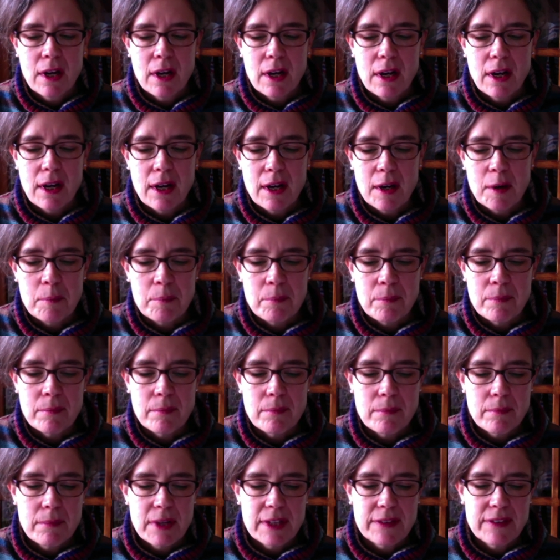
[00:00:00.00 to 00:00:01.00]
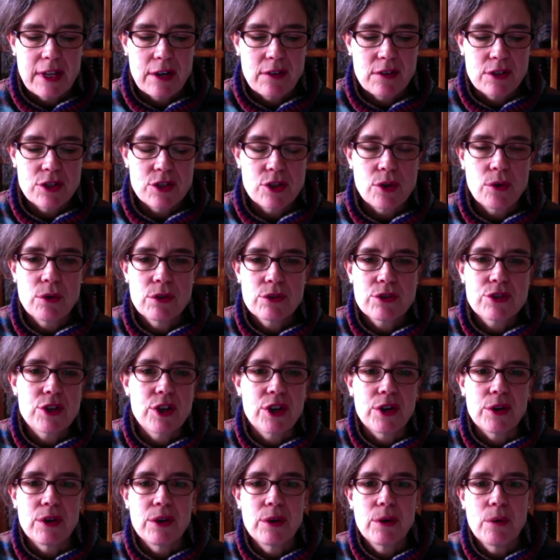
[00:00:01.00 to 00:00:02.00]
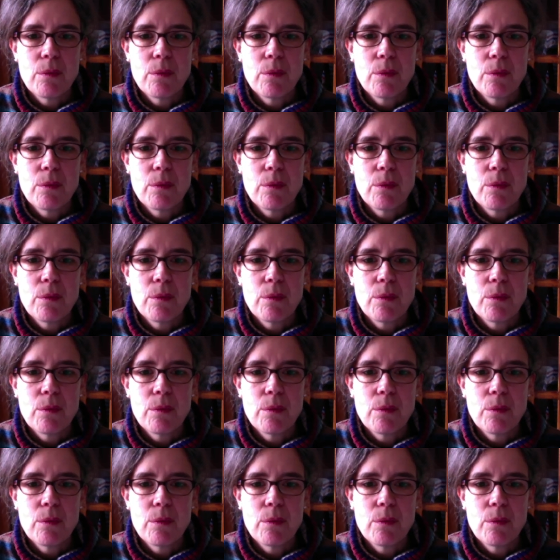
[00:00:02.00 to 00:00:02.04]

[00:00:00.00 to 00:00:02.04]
But there is also